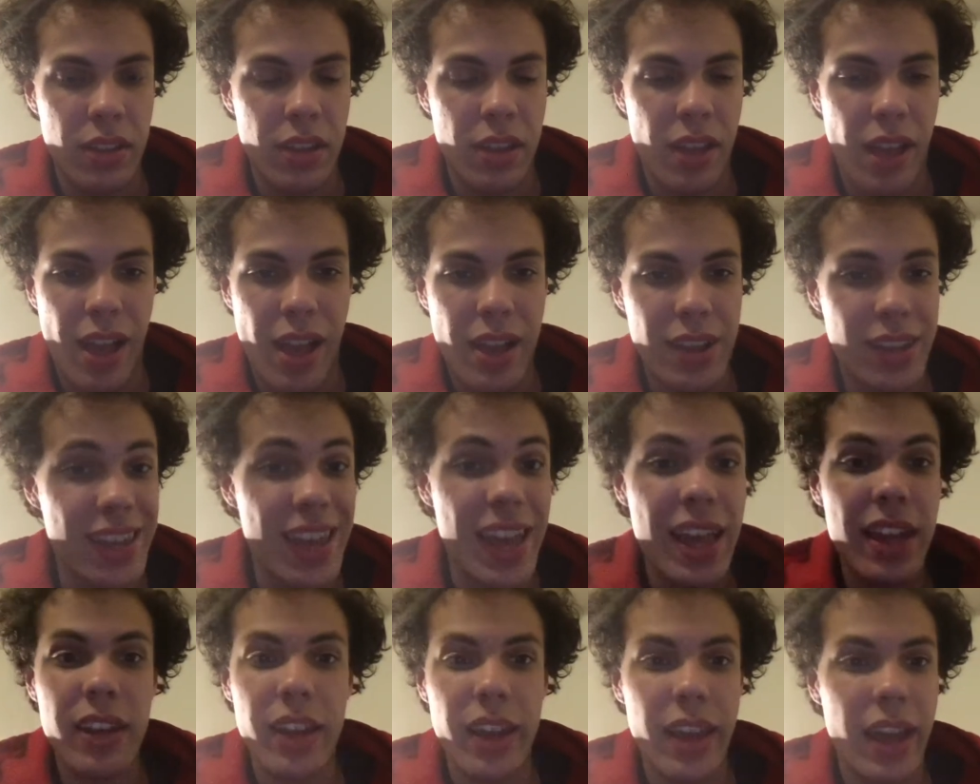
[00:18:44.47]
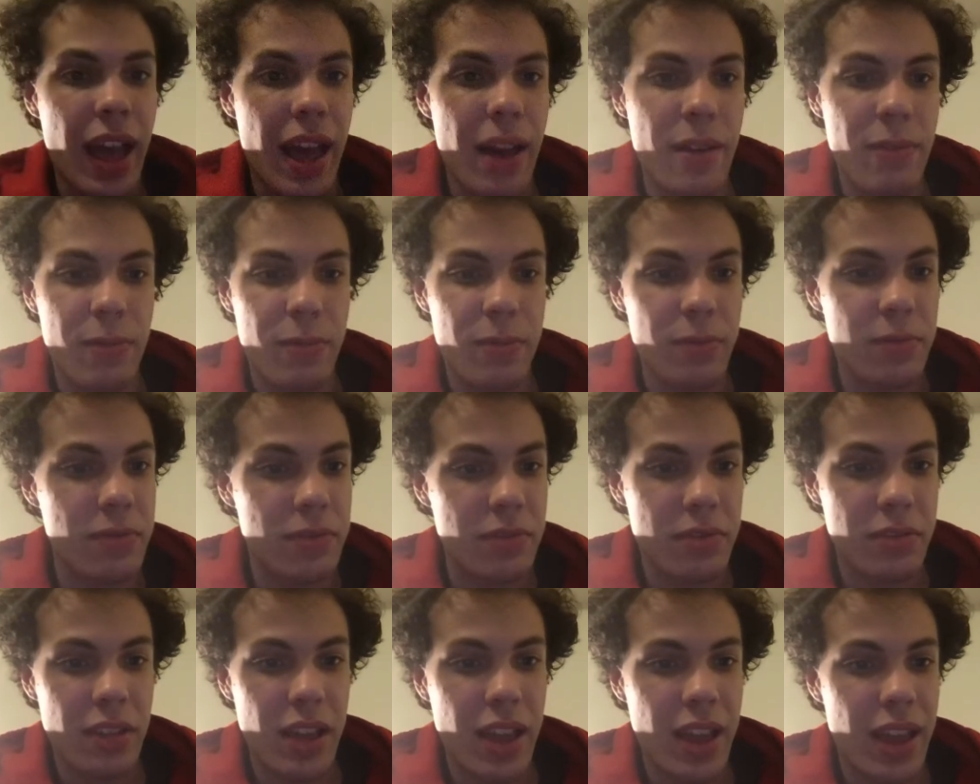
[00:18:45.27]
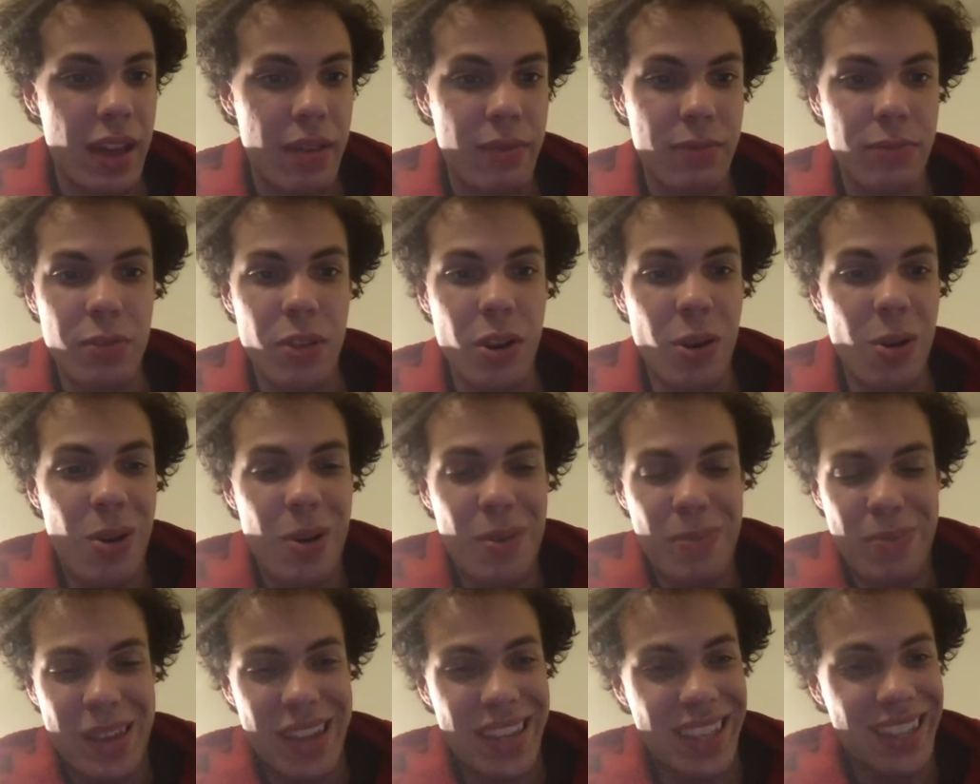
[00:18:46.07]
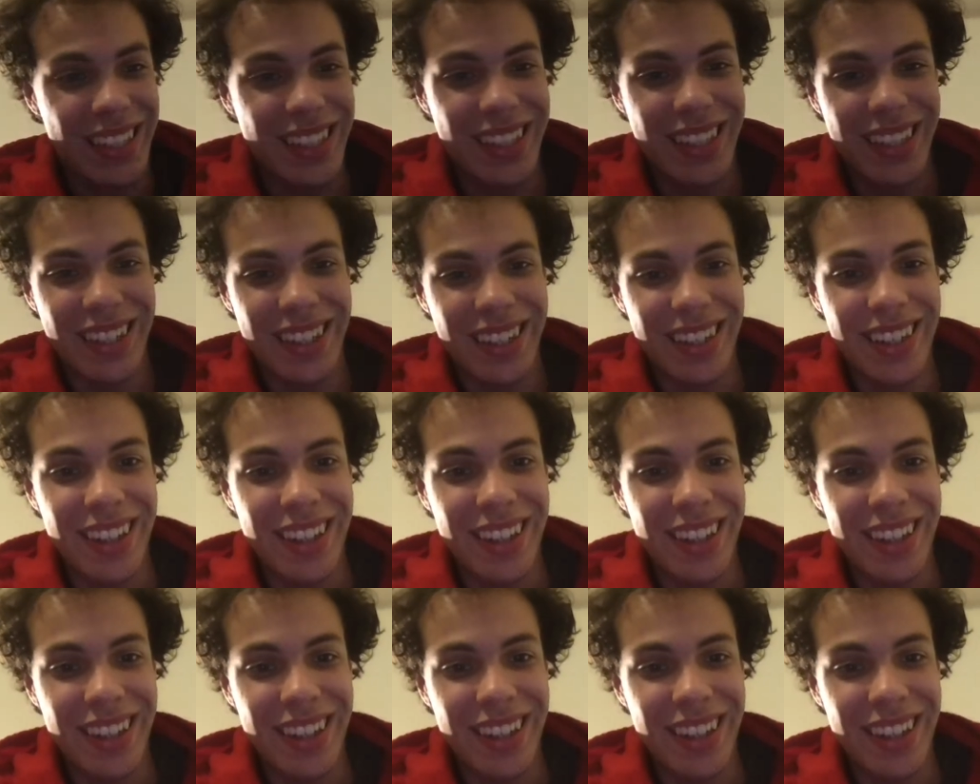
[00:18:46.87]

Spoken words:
Again, I have no opinion.